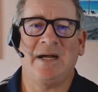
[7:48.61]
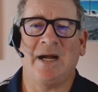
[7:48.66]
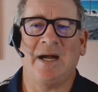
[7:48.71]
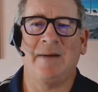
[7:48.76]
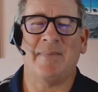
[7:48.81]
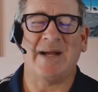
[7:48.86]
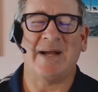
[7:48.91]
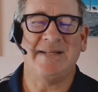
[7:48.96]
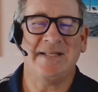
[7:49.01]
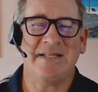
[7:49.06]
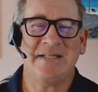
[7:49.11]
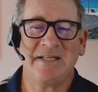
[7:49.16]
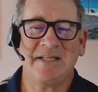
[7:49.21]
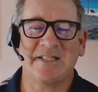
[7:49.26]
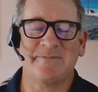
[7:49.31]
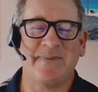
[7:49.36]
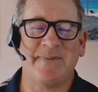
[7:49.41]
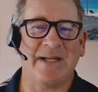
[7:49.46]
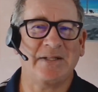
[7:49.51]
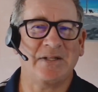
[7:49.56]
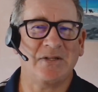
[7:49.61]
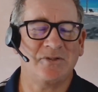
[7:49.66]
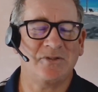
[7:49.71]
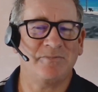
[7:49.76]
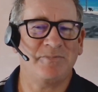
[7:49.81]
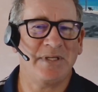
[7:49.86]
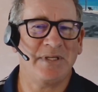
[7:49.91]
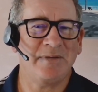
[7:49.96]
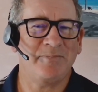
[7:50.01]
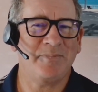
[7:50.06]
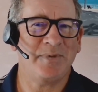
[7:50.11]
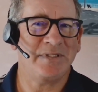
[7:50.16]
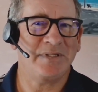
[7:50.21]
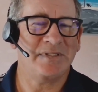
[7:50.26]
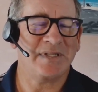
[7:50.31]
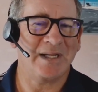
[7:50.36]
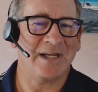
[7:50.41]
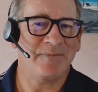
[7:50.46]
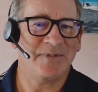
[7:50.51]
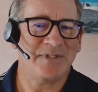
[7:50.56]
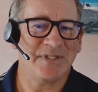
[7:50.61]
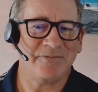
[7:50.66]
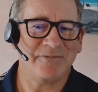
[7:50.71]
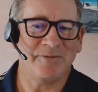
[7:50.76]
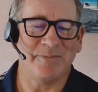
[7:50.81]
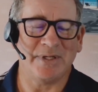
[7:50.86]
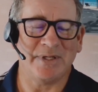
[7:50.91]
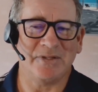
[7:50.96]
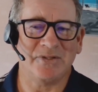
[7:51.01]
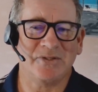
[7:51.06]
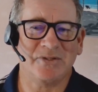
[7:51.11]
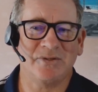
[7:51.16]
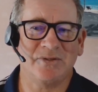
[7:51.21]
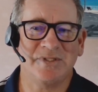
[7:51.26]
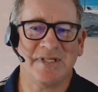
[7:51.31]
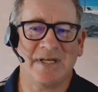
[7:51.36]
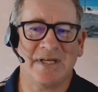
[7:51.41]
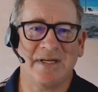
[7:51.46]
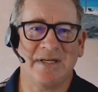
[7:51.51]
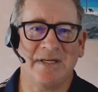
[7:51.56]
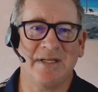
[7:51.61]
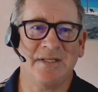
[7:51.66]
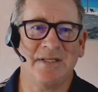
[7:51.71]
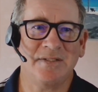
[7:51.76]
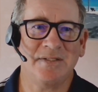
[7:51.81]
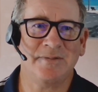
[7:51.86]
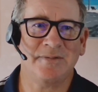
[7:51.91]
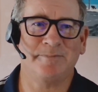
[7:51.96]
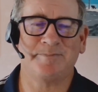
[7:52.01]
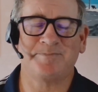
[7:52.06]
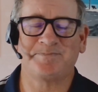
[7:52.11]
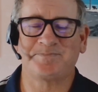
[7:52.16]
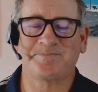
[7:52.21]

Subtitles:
I didn't expect this would be a big time saver, but it turns out it is.